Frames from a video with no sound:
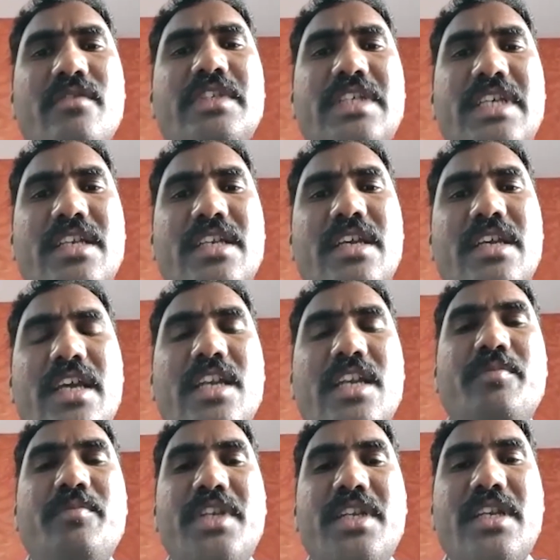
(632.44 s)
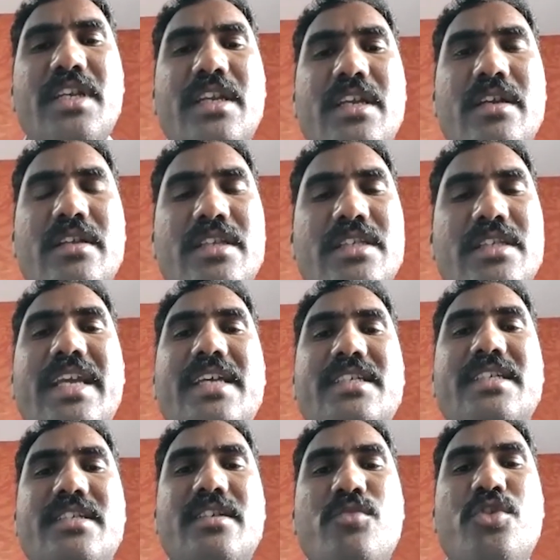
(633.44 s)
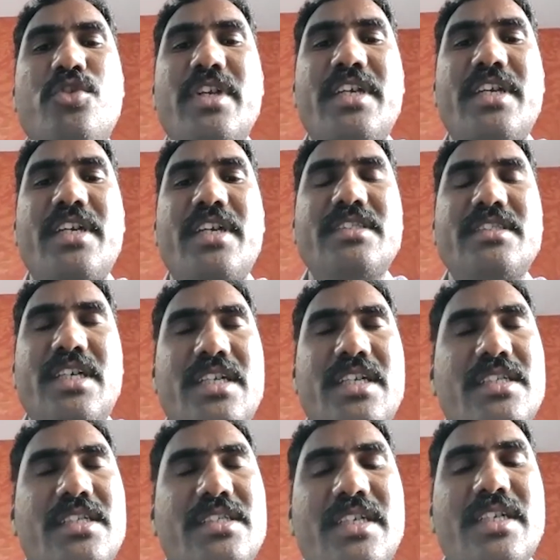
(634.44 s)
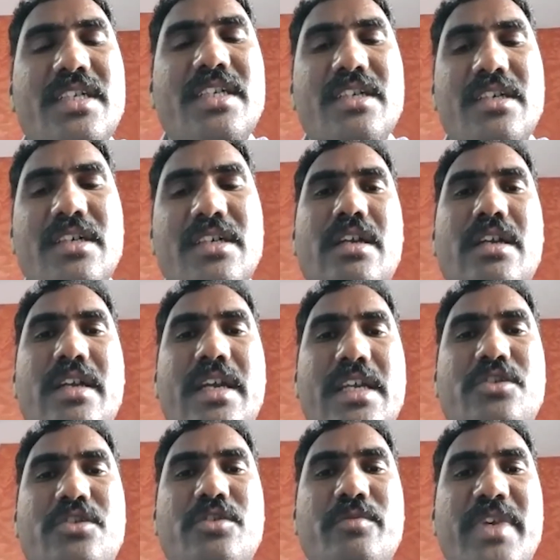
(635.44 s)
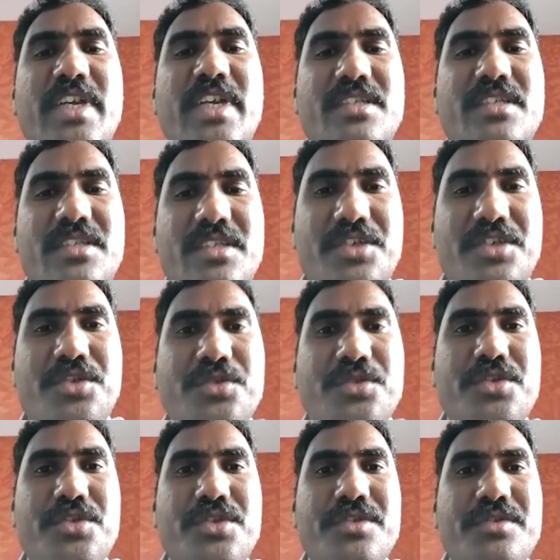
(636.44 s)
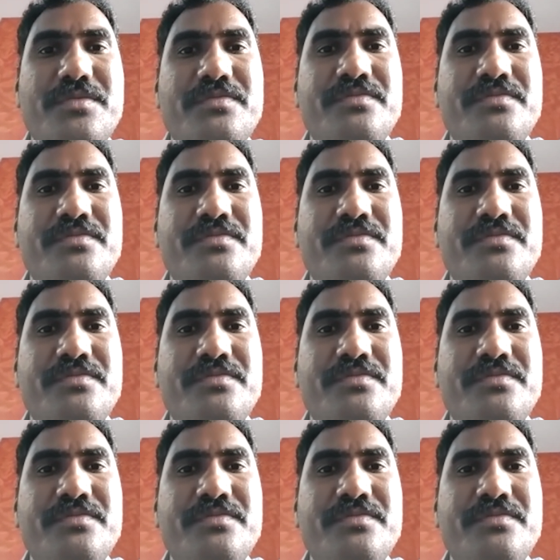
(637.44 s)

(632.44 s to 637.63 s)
can help in these gastric motility disorders and gastroparesis issues.